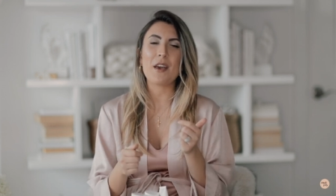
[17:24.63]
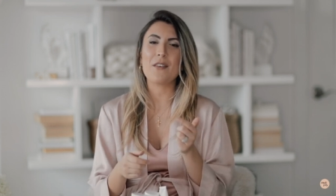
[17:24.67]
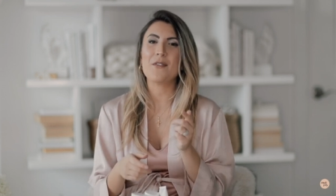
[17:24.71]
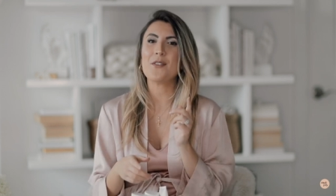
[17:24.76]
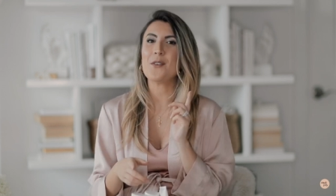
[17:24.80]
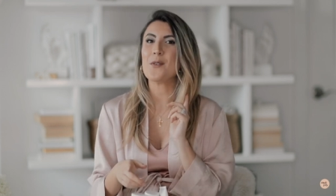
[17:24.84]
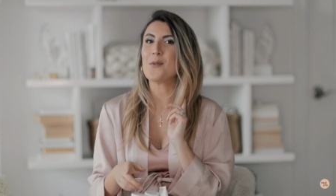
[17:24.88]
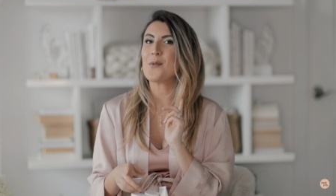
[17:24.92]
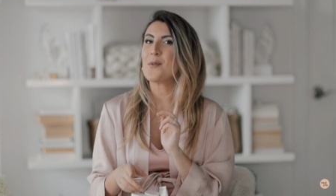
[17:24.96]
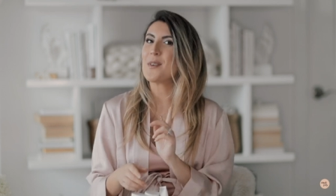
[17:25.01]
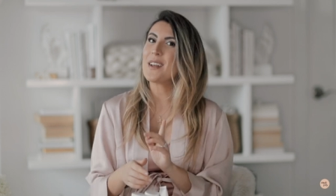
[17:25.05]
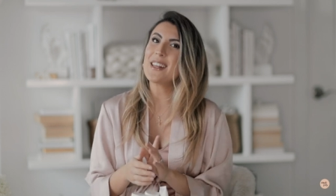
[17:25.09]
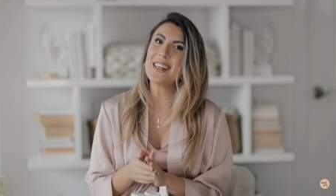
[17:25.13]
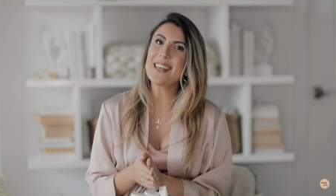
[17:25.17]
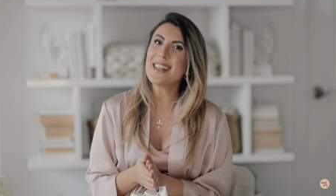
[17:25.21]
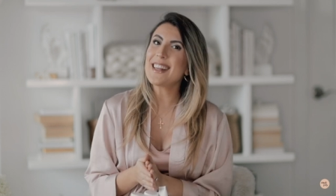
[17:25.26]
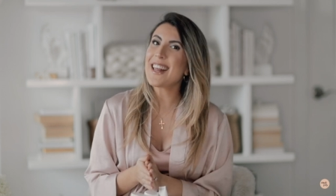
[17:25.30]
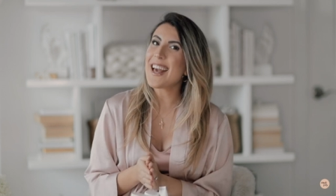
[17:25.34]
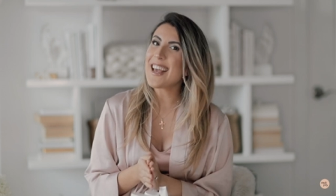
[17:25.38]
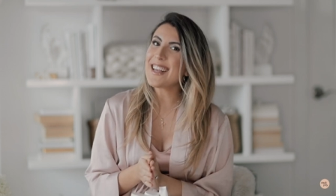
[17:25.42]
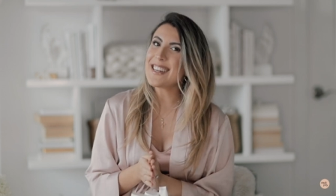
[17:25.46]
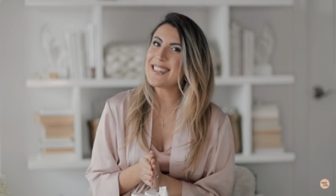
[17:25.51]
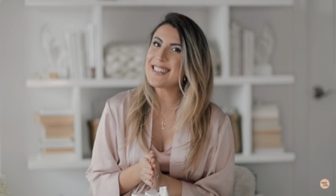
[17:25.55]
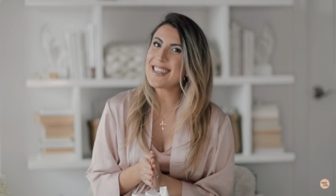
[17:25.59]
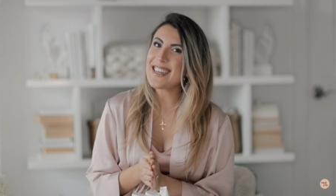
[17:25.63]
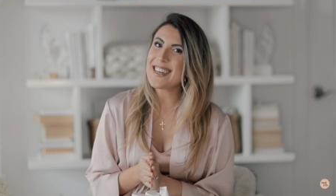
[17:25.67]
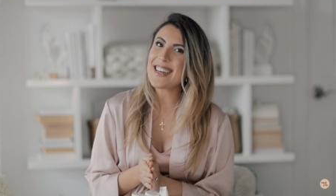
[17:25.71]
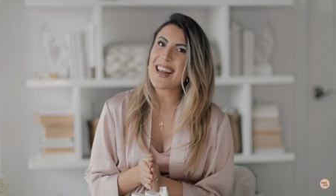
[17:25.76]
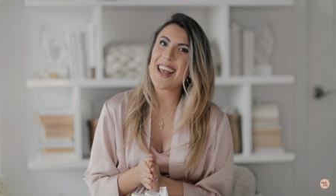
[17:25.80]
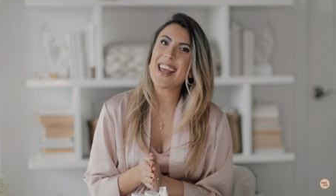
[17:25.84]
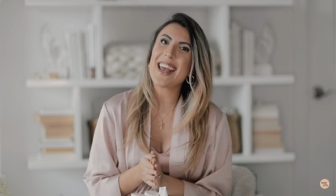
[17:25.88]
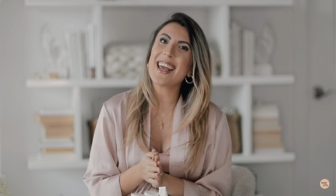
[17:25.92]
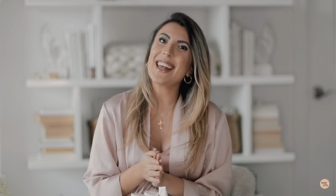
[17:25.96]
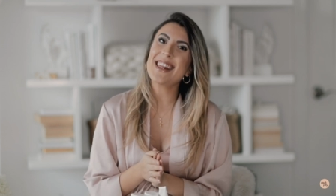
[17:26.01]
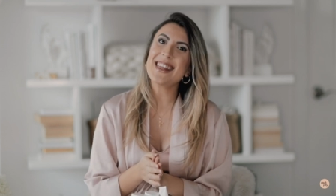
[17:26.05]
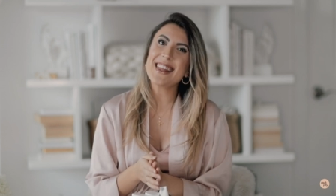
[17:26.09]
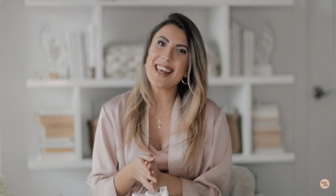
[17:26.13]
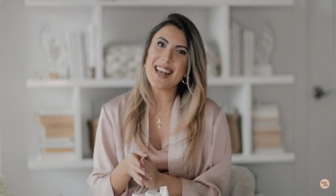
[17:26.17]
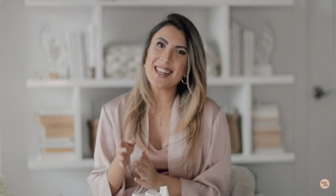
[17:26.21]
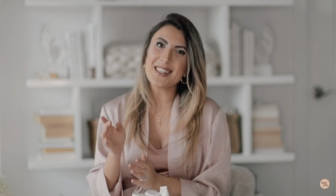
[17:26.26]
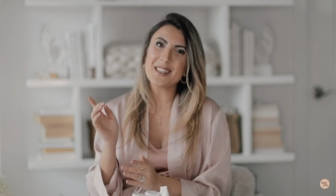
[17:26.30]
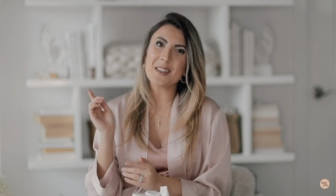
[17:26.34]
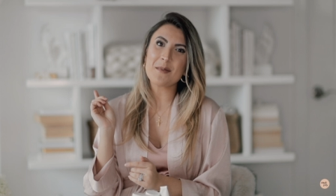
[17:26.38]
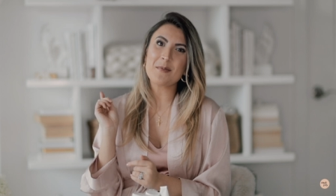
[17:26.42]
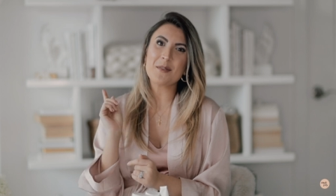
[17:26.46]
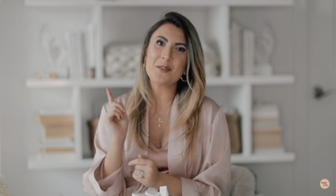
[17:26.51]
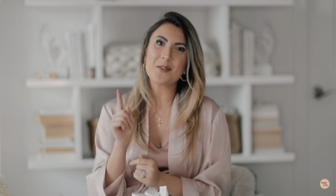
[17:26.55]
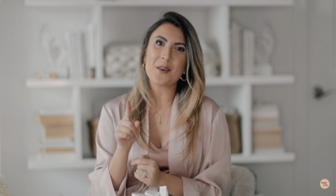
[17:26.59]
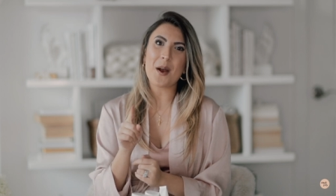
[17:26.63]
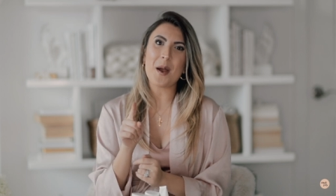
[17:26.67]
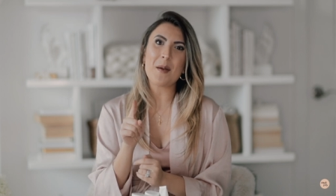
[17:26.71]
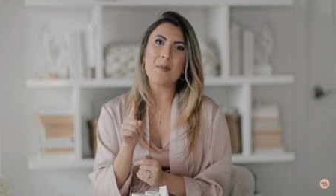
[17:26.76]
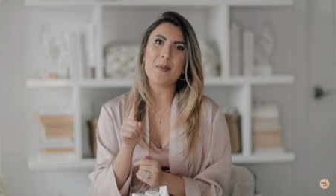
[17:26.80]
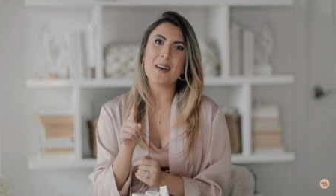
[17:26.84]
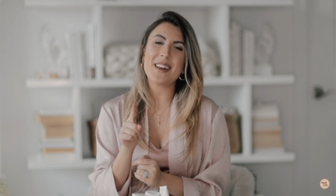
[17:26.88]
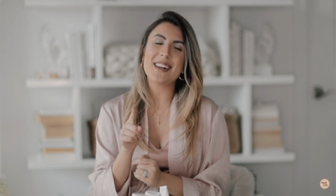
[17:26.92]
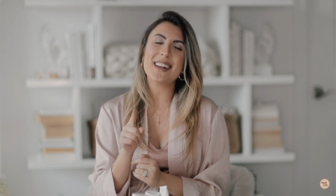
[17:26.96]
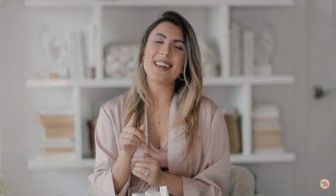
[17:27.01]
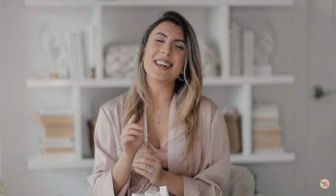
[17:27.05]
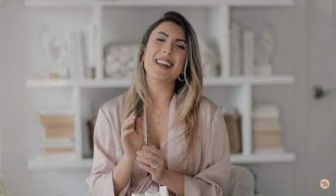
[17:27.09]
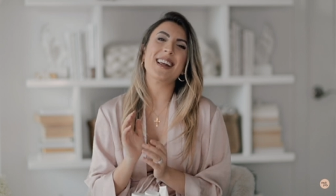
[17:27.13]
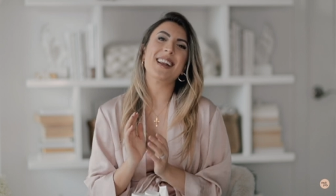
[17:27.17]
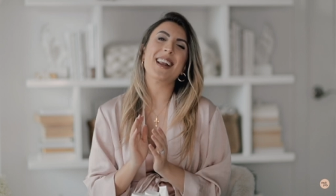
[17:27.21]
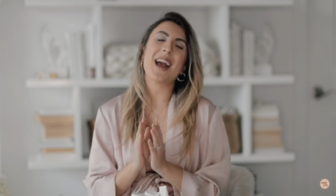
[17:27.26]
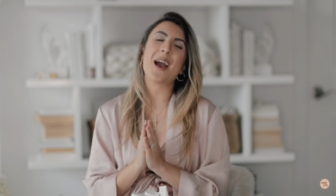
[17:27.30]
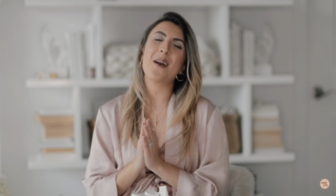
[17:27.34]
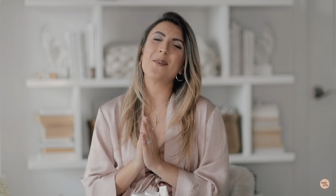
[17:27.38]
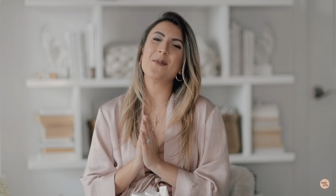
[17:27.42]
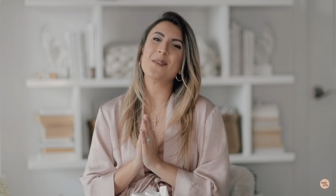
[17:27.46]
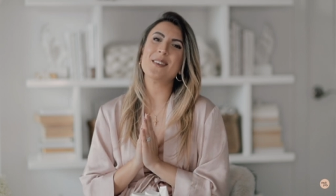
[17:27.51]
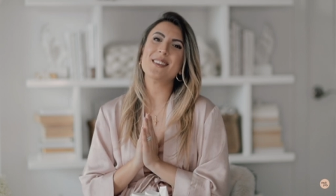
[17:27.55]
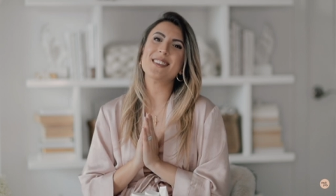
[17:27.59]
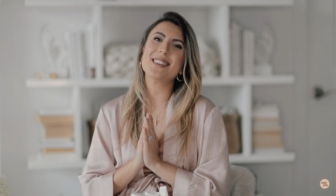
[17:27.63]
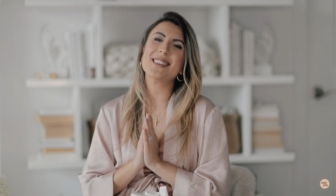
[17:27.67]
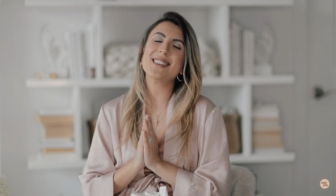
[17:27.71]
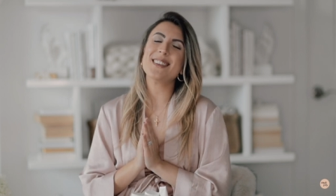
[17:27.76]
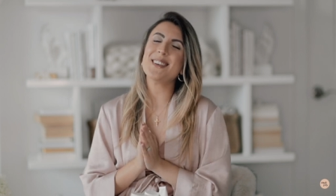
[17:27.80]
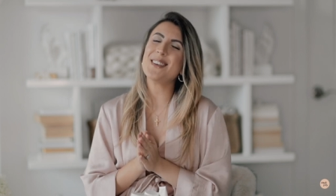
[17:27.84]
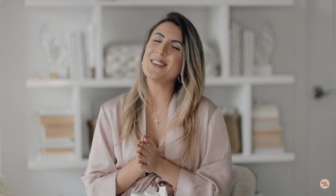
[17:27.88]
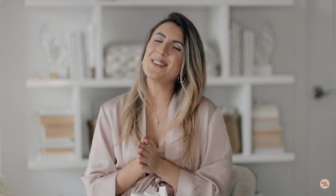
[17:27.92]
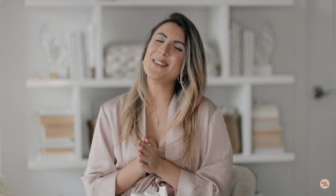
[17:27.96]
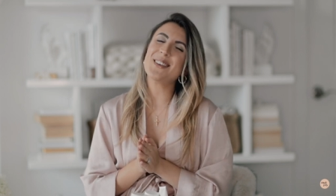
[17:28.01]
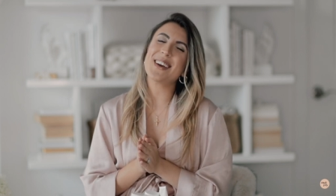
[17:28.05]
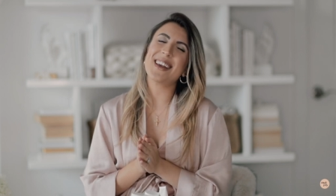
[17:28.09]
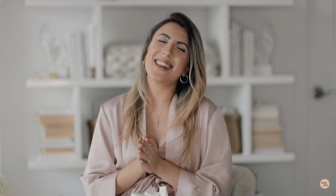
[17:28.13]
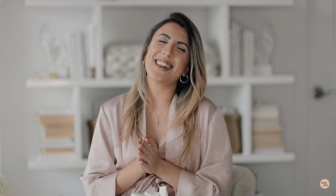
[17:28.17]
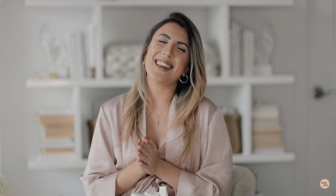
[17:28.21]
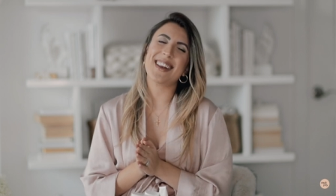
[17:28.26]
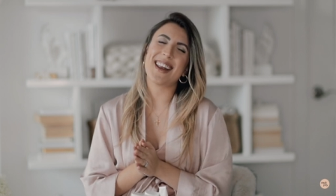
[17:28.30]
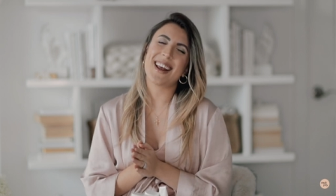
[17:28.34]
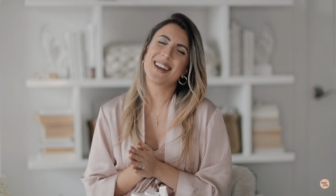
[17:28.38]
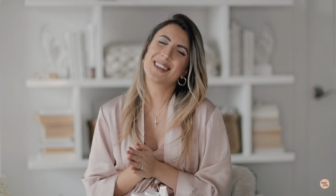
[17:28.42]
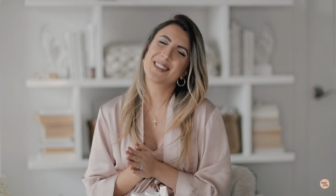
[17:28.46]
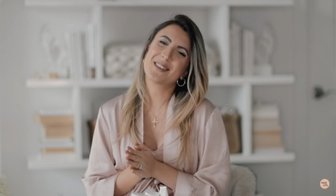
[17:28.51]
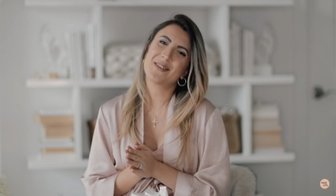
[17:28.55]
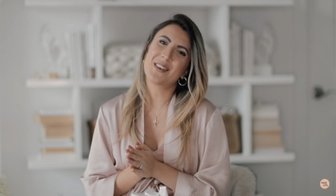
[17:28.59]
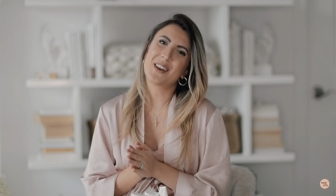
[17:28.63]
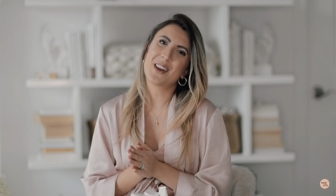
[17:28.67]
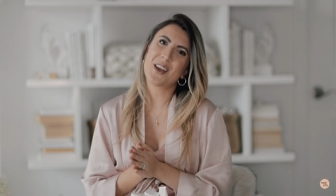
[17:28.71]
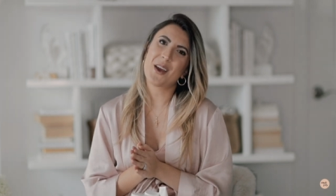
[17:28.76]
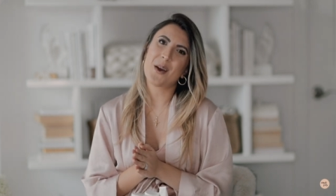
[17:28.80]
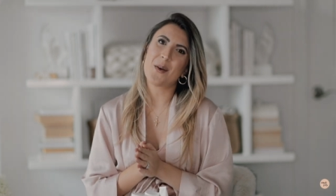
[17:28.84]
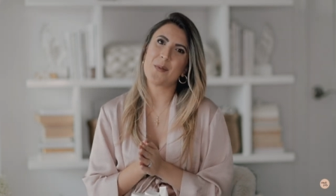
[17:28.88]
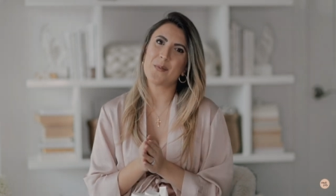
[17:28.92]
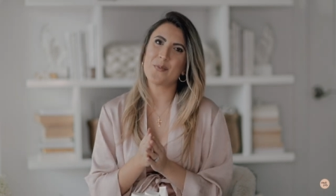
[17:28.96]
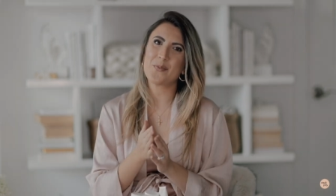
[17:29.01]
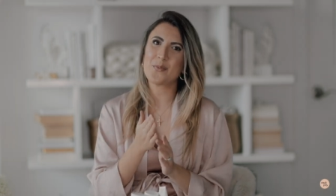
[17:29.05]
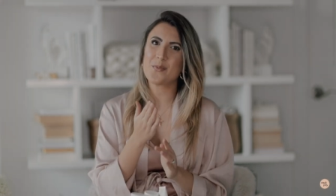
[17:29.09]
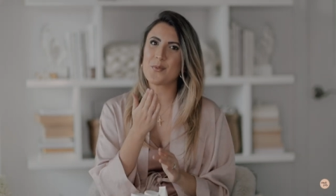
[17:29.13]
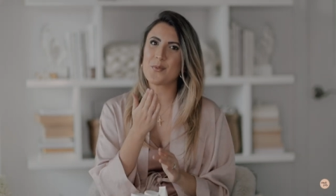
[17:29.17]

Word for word: If you really liked it, hit that subscribe button and I will see you in the next video.